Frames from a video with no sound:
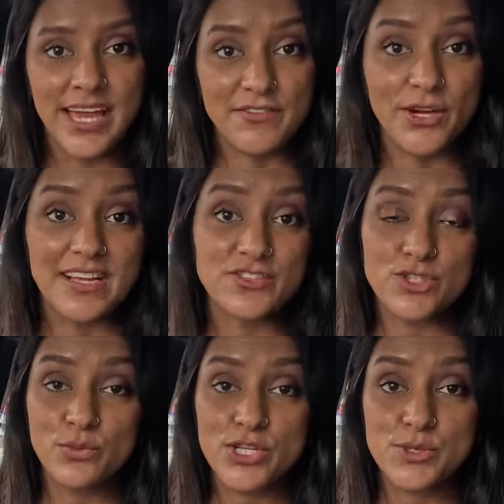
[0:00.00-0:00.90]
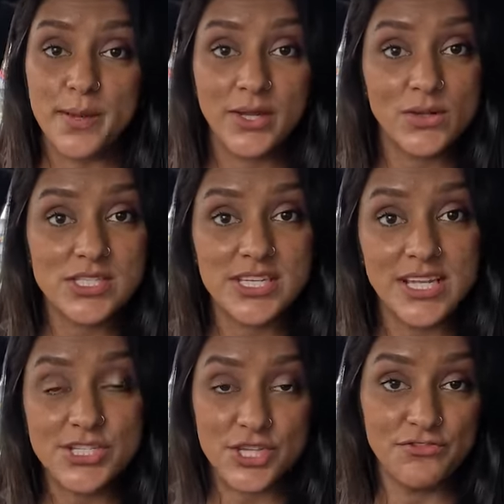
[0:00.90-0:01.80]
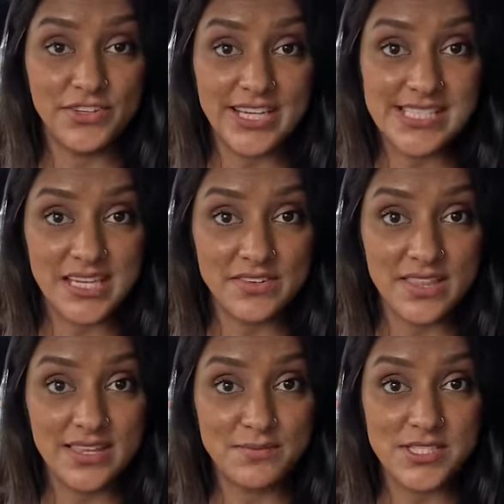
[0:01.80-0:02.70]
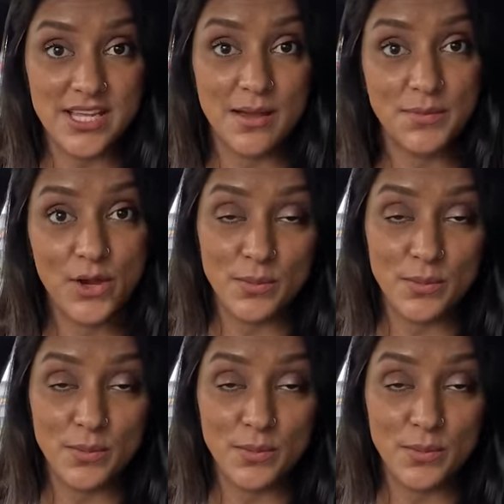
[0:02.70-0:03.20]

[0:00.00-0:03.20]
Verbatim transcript: If you guys enjoy watching my content, don't forget to give it a thumbs up,